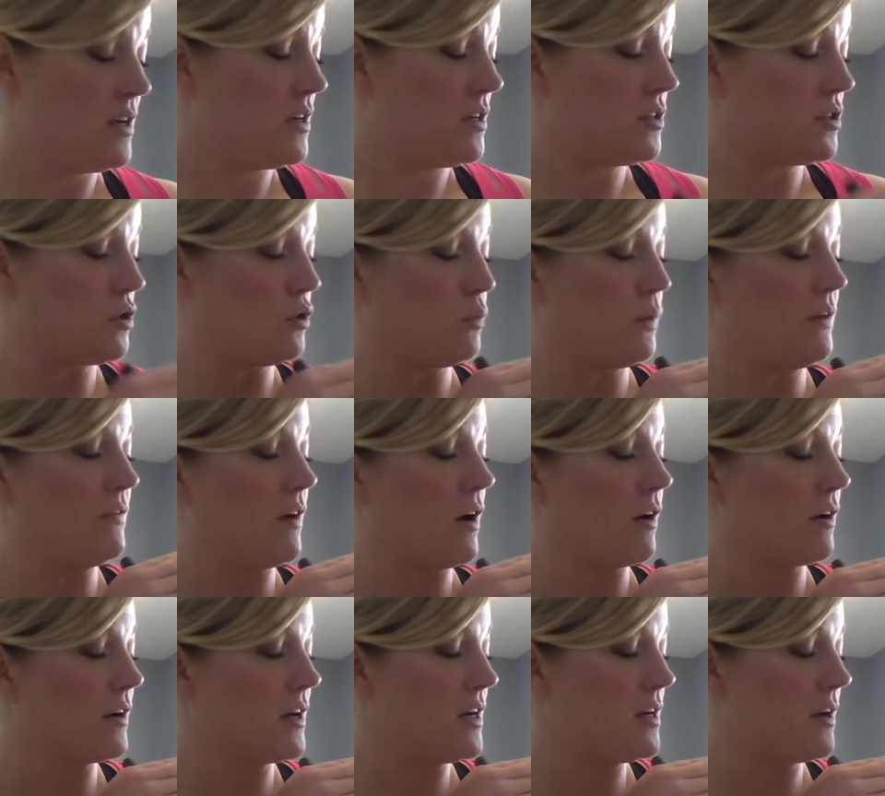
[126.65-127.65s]
So we've
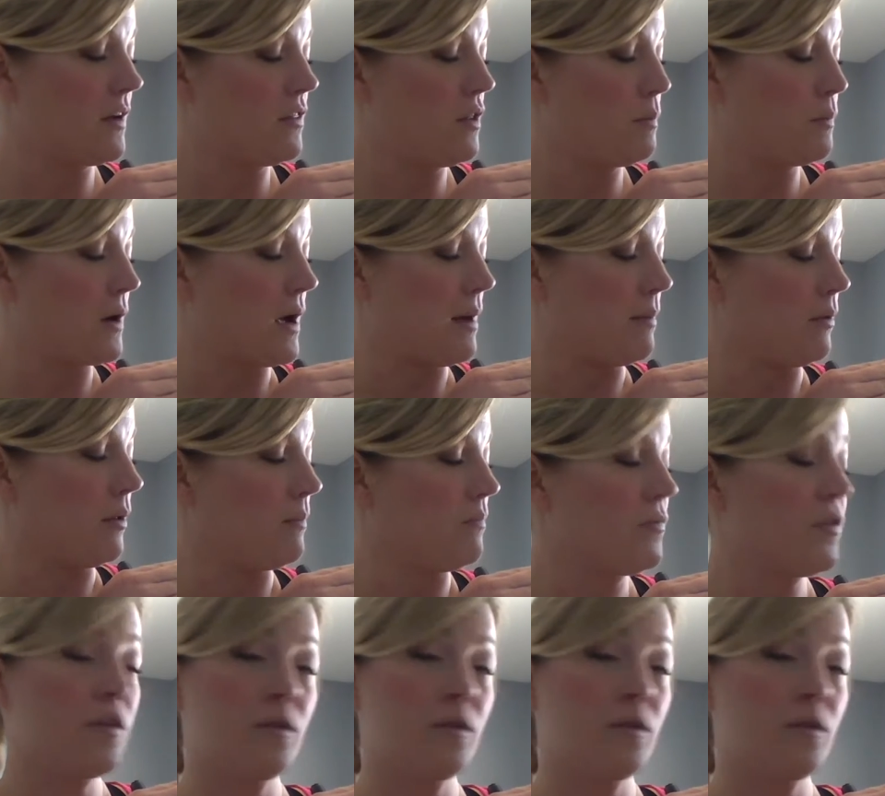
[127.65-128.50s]
already done the problem,